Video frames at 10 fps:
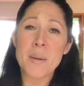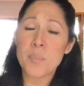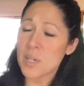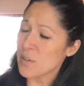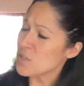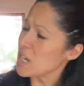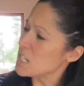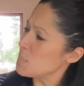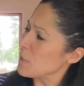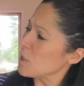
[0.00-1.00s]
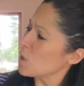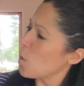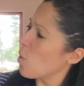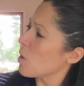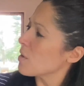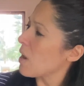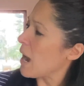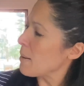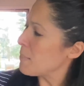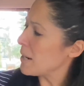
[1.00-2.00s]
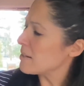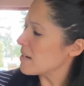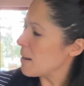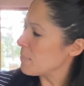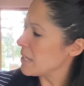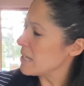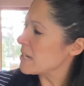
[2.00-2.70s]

Book of Shakespeare, or I picked up E.